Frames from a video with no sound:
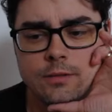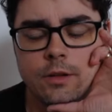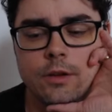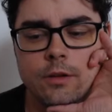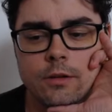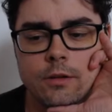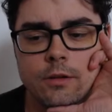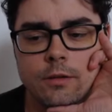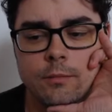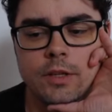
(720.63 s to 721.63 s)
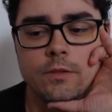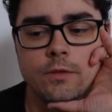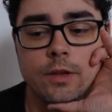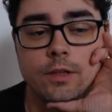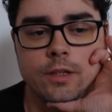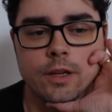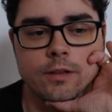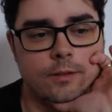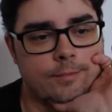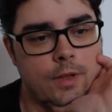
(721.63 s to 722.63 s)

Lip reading: No, you're pizza for lunch, I guess.